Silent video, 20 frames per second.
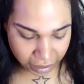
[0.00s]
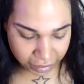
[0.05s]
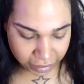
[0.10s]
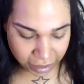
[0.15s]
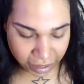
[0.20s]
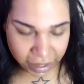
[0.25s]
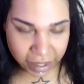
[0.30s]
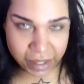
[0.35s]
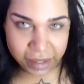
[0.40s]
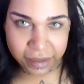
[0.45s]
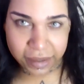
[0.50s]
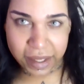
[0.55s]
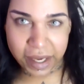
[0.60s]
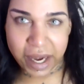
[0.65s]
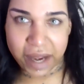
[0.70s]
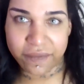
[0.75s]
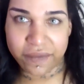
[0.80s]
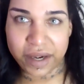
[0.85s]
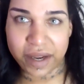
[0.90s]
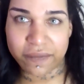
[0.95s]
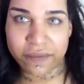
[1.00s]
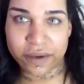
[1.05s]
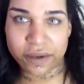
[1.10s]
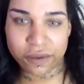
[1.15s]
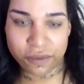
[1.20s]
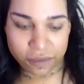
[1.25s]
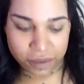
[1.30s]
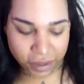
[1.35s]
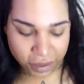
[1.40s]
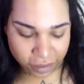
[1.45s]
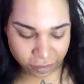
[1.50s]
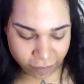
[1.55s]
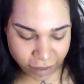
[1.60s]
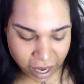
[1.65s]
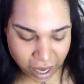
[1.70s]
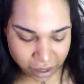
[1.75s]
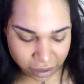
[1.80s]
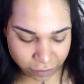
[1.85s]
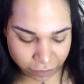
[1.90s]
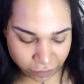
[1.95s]
And like I said, I've never used this
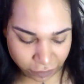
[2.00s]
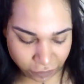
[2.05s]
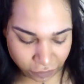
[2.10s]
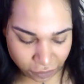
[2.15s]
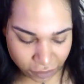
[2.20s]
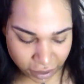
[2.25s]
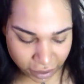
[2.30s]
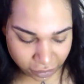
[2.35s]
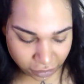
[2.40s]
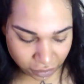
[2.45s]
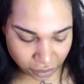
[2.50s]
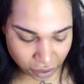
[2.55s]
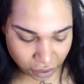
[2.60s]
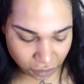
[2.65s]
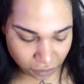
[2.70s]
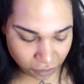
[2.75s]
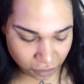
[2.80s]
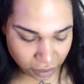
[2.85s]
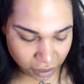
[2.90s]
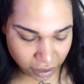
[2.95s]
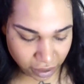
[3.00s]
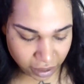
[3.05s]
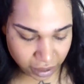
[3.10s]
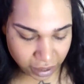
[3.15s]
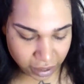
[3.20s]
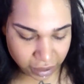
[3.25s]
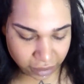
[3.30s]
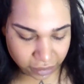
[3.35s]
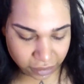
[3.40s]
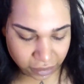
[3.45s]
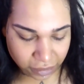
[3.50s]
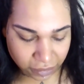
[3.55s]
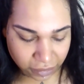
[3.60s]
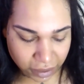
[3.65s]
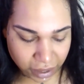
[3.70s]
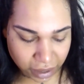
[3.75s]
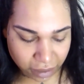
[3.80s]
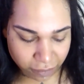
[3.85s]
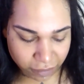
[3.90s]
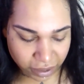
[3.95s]
palette before, so it's
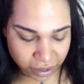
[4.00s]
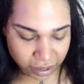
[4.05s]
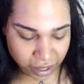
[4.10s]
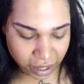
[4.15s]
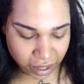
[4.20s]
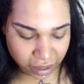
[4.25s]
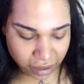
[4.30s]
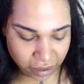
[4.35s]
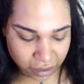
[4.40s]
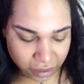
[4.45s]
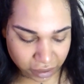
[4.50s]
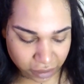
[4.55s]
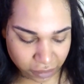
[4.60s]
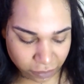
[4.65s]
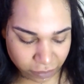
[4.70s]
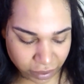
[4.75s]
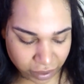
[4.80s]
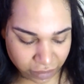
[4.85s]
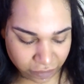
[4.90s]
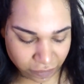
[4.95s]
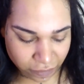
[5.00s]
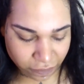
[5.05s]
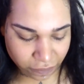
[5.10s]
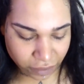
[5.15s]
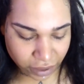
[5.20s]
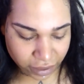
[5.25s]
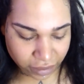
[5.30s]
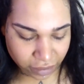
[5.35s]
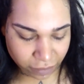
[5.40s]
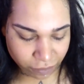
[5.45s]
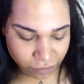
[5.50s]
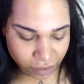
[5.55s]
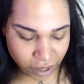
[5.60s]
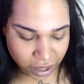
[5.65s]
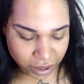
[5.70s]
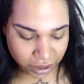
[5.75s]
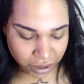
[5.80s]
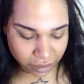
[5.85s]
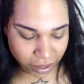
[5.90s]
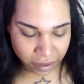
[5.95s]
going to be like a little bit of a first
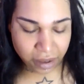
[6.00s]
impression.